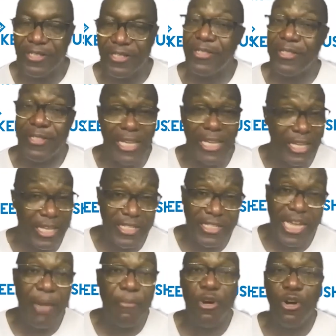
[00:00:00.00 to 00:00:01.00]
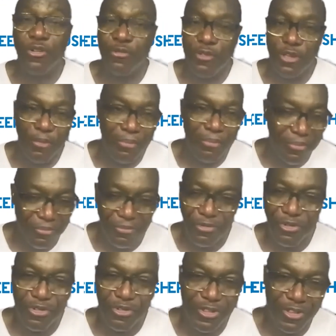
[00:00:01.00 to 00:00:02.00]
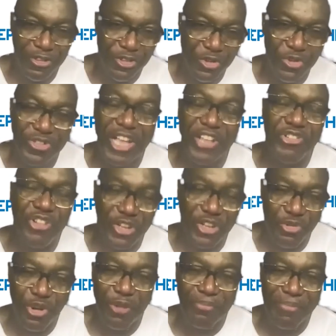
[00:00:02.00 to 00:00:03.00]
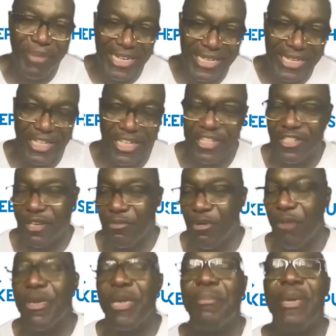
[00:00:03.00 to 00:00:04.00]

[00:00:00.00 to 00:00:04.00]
taking time out, you know, use that dreaded word meditation, but maybe